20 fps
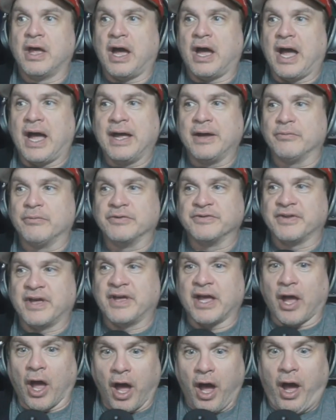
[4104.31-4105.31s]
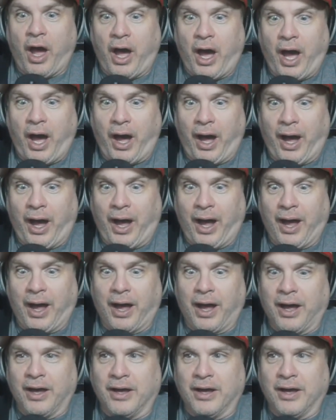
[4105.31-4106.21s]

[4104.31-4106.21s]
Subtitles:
I was like, oh!